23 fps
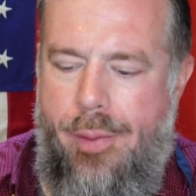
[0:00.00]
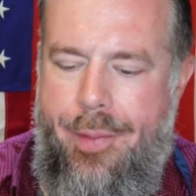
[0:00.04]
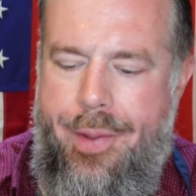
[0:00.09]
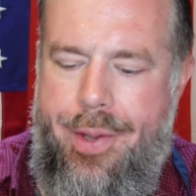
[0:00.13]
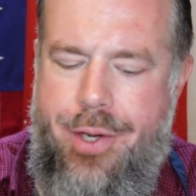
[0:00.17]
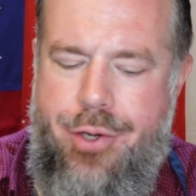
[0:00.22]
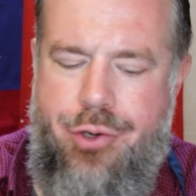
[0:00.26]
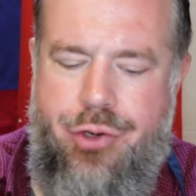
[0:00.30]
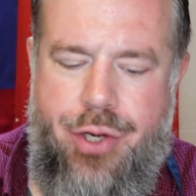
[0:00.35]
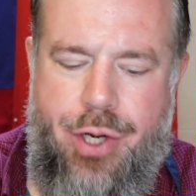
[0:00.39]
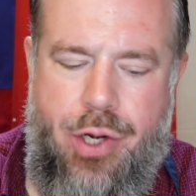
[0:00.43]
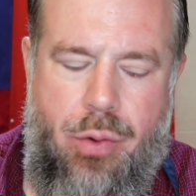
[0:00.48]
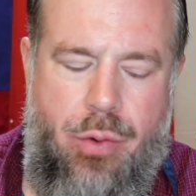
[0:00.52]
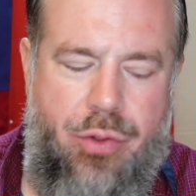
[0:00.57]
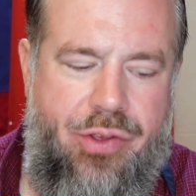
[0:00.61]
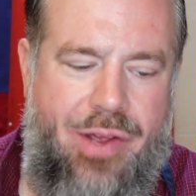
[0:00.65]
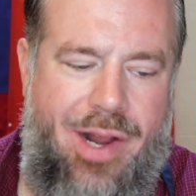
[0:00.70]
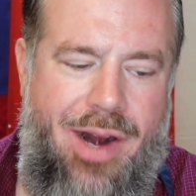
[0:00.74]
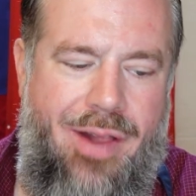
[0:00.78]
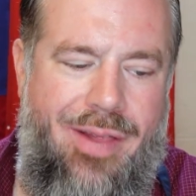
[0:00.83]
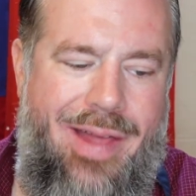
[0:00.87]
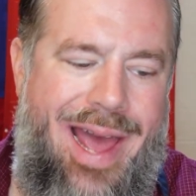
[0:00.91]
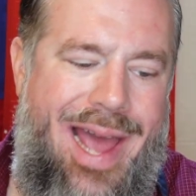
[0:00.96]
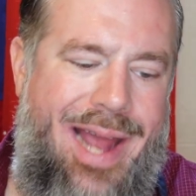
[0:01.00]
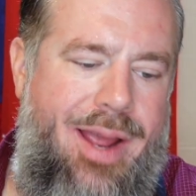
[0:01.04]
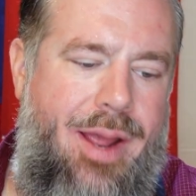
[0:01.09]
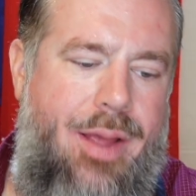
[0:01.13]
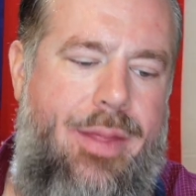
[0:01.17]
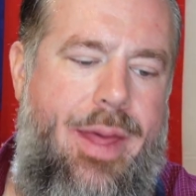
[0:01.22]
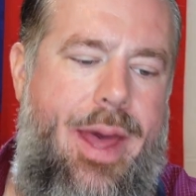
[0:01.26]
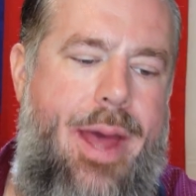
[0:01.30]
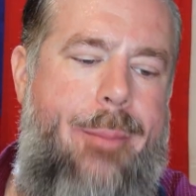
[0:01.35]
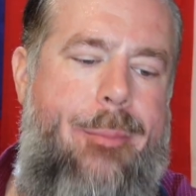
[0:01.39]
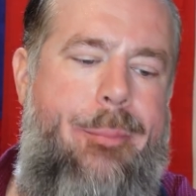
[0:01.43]
in general, it's kind of
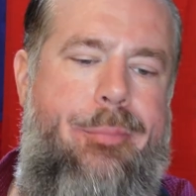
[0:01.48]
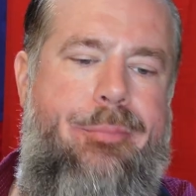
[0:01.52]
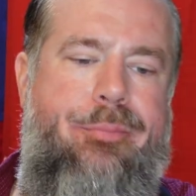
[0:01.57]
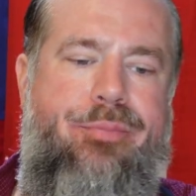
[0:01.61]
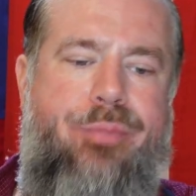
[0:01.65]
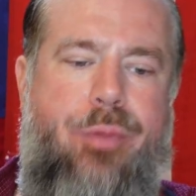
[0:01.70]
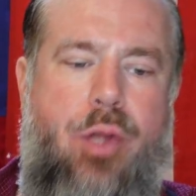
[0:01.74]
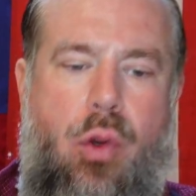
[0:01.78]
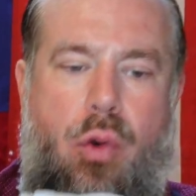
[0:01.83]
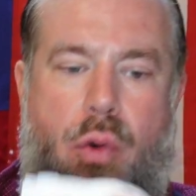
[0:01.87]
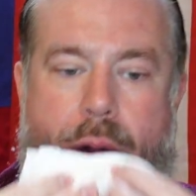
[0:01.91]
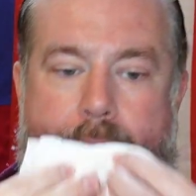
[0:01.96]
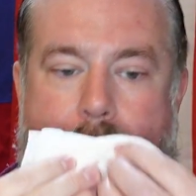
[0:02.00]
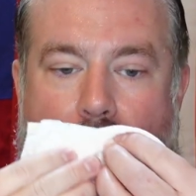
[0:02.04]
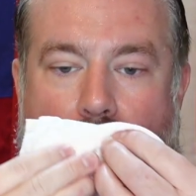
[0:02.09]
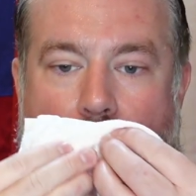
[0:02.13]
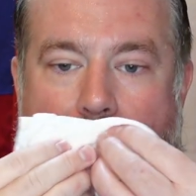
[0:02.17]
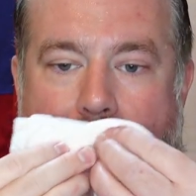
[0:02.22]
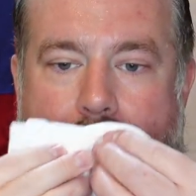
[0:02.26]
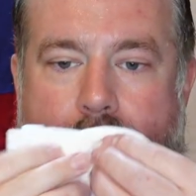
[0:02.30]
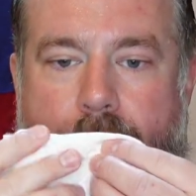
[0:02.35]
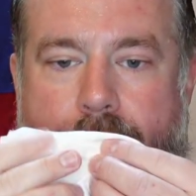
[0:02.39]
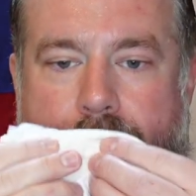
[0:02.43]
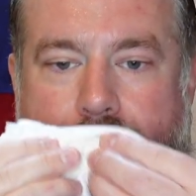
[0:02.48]
lacking that graham cracker